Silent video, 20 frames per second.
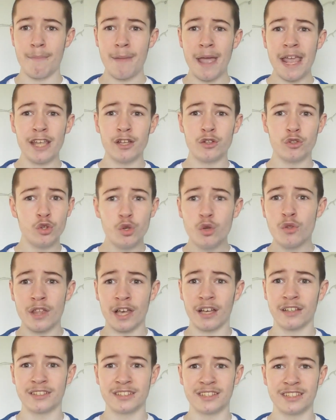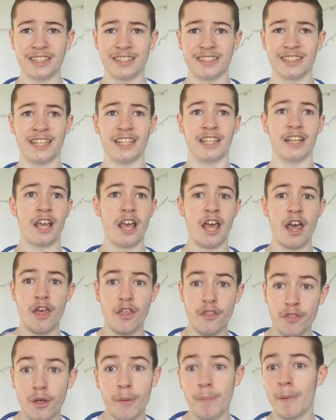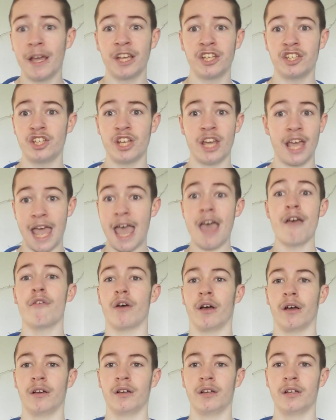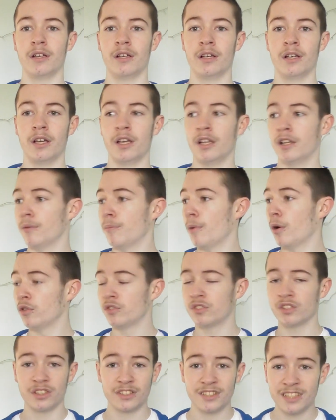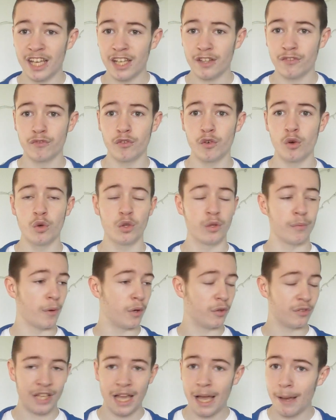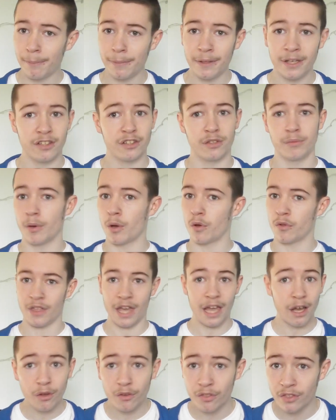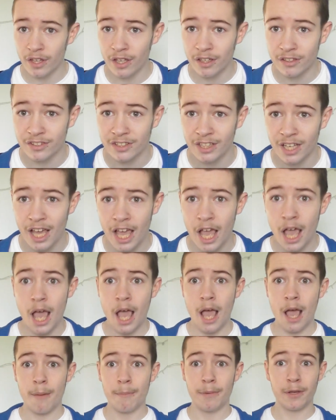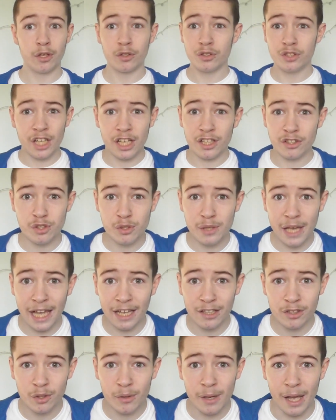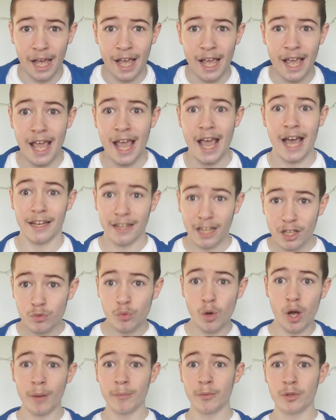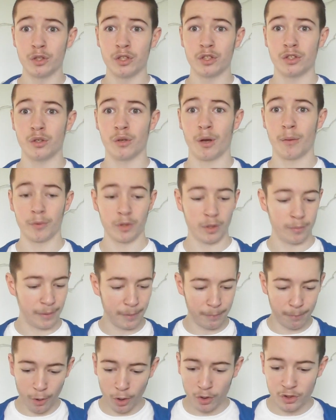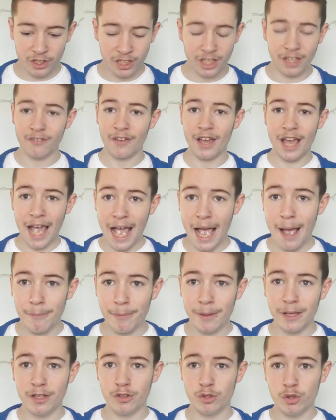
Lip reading: Make 2016 the best year ever. The most successful, the most happiest, the most healthiest. Because yes, you can do it. And that's what I'm going to do. I'm going to be positive, happy.